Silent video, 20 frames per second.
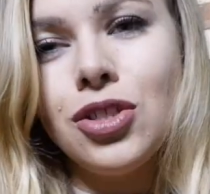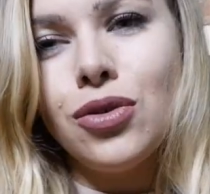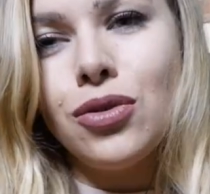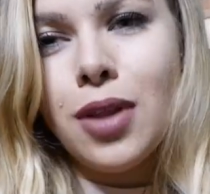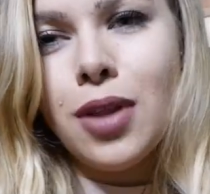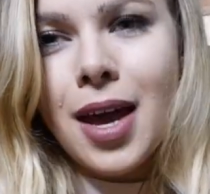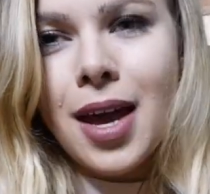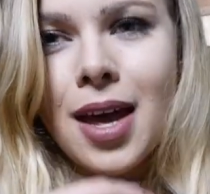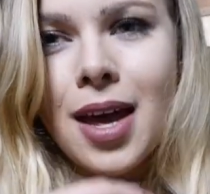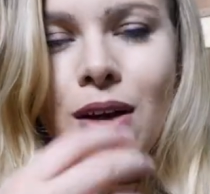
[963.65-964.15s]
You'll
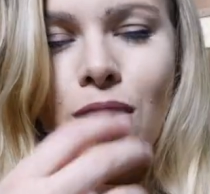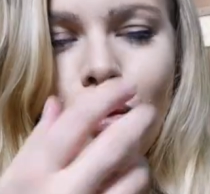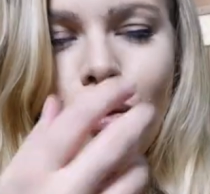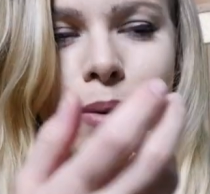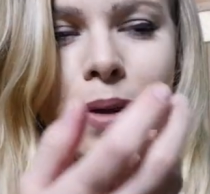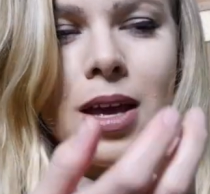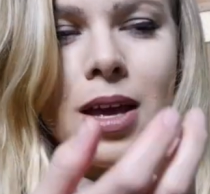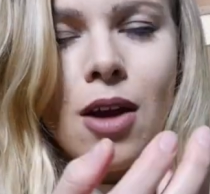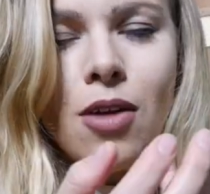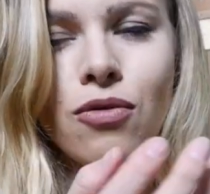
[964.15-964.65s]
like it'll
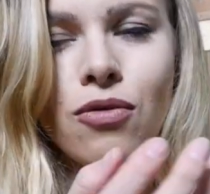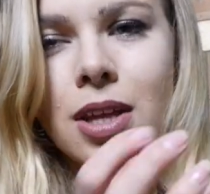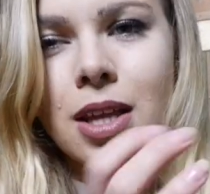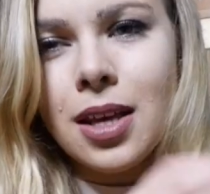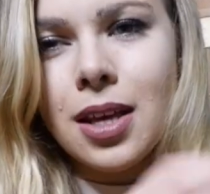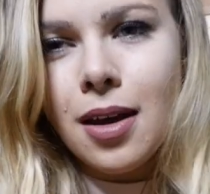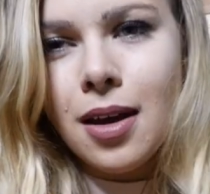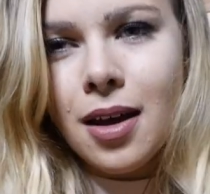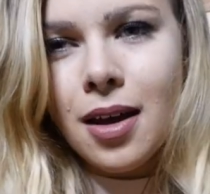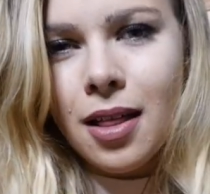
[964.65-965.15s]
be a really
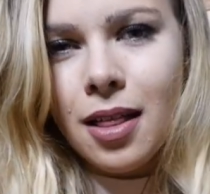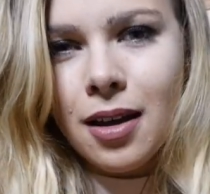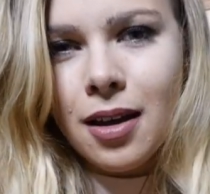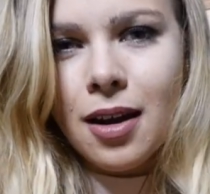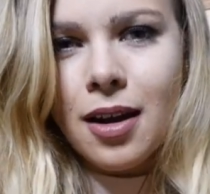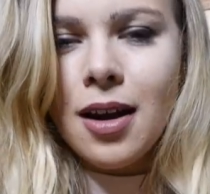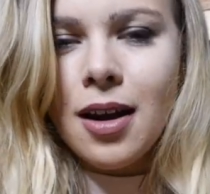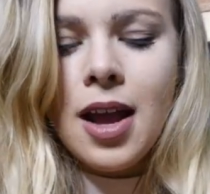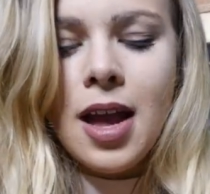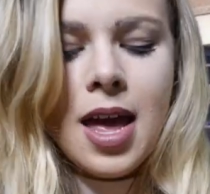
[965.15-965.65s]
good
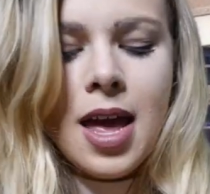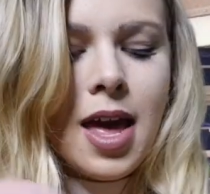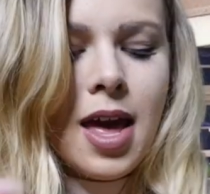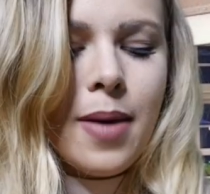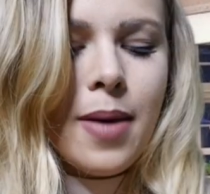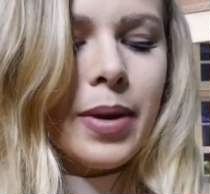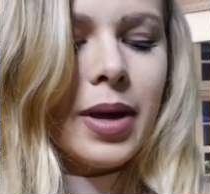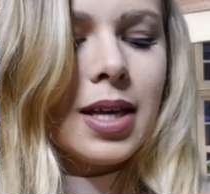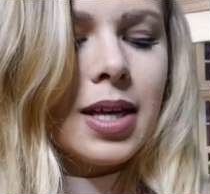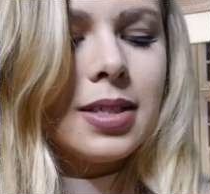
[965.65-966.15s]
color
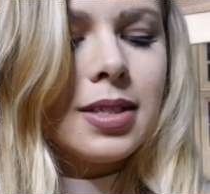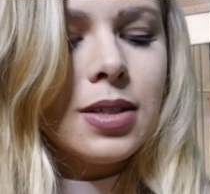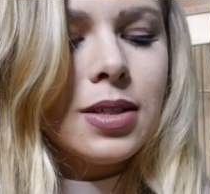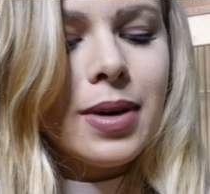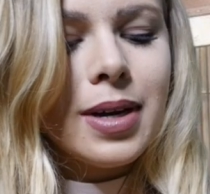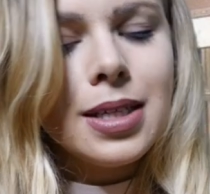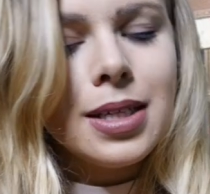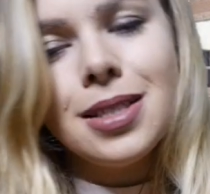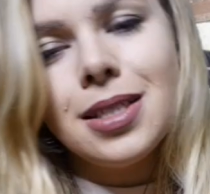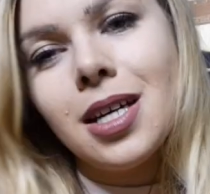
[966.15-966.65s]
because it's
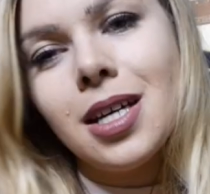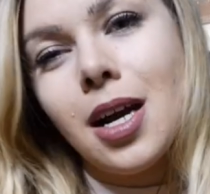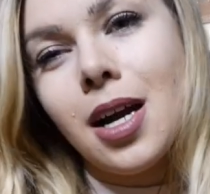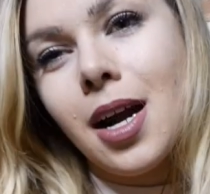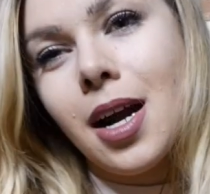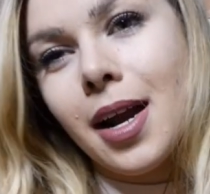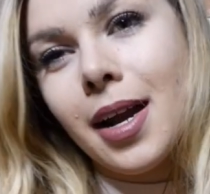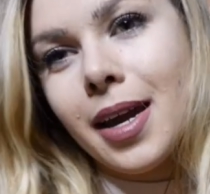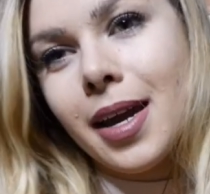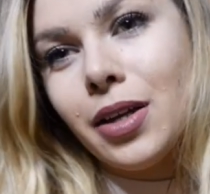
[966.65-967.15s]
quite
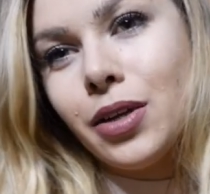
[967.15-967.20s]
dark.